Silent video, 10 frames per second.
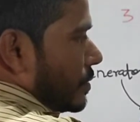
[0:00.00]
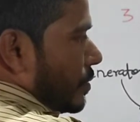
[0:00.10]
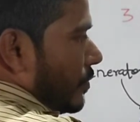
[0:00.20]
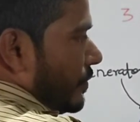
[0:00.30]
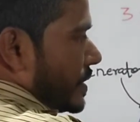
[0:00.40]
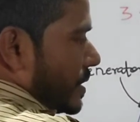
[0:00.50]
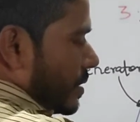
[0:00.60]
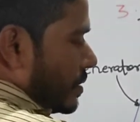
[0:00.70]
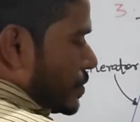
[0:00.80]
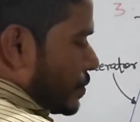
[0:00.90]
top face
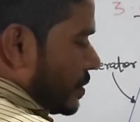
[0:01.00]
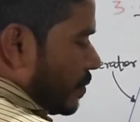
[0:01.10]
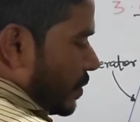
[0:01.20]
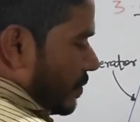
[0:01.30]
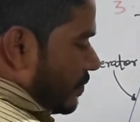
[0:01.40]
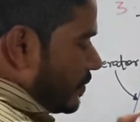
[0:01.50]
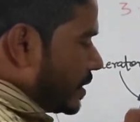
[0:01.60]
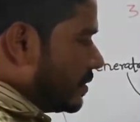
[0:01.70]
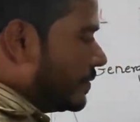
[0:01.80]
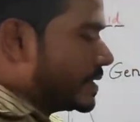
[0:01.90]
circles to the bottom
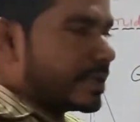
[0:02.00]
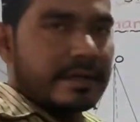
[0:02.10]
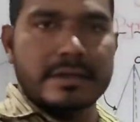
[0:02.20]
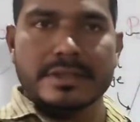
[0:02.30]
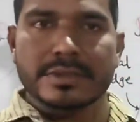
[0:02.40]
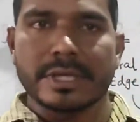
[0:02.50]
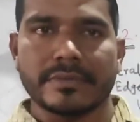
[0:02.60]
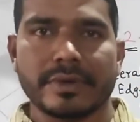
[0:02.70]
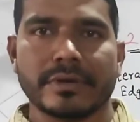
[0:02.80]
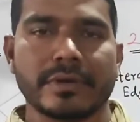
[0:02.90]
face circle, so
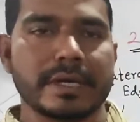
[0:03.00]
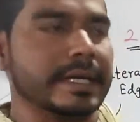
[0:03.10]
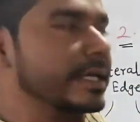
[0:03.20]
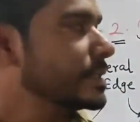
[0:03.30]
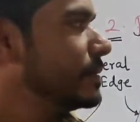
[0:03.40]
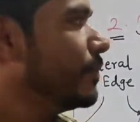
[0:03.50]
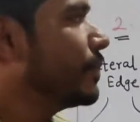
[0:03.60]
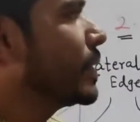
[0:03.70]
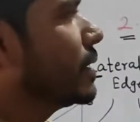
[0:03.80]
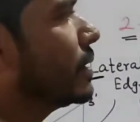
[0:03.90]
that we are calling it as a
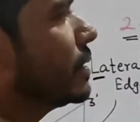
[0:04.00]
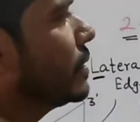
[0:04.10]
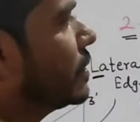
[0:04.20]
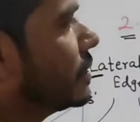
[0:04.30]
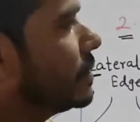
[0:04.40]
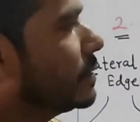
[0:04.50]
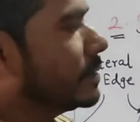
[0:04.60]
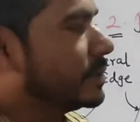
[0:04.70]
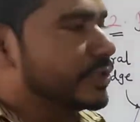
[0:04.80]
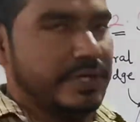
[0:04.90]

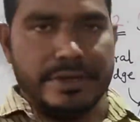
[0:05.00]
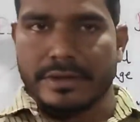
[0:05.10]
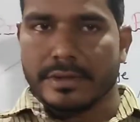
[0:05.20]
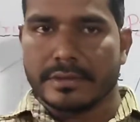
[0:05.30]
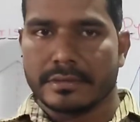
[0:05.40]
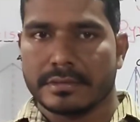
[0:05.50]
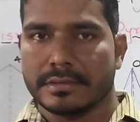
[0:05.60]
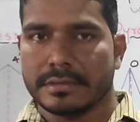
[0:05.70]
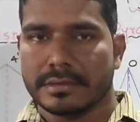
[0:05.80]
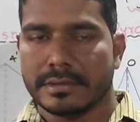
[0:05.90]
generator.
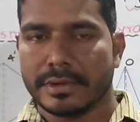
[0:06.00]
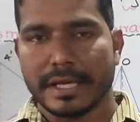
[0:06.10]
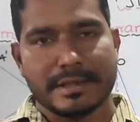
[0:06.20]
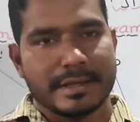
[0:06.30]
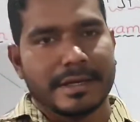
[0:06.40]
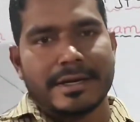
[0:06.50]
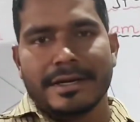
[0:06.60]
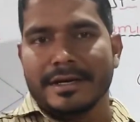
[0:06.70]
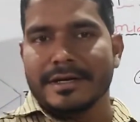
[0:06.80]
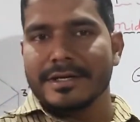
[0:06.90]
Okay,
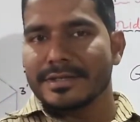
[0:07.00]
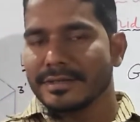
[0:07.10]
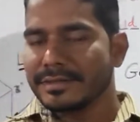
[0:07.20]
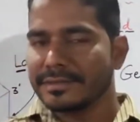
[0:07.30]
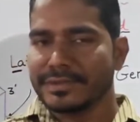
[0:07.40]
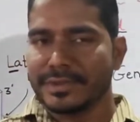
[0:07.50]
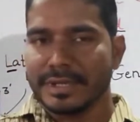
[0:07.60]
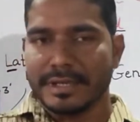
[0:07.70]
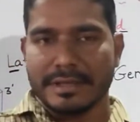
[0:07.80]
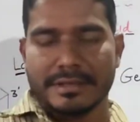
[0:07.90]
so
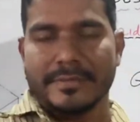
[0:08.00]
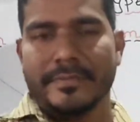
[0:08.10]
we'll